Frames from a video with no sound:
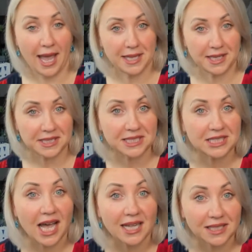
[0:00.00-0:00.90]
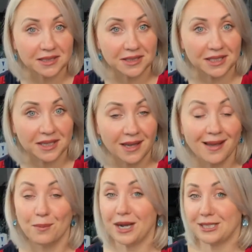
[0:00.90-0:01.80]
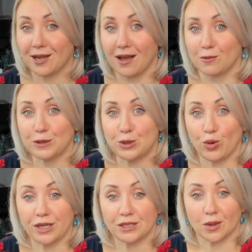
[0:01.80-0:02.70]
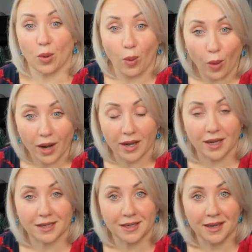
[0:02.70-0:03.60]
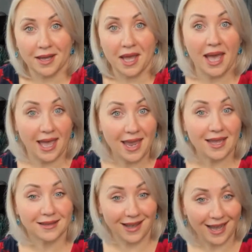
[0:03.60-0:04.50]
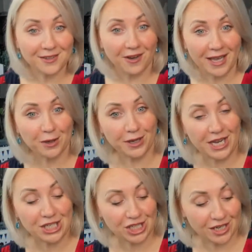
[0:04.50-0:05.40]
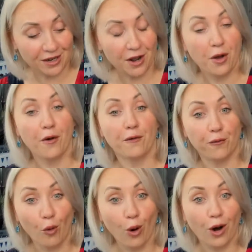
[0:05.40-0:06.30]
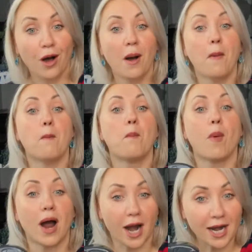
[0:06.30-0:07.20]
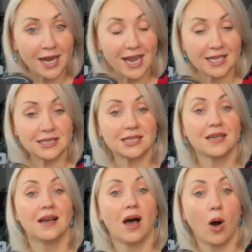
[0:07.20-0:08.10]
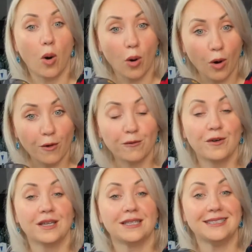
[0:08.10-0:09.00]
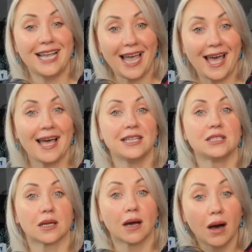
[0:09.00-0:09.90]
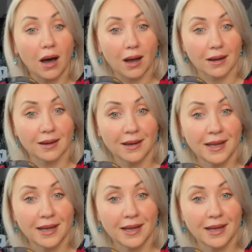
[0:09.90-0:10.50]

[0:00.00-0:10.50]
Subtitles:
And then suddenly my truck was going through Oregon and got violation for markings of the truck.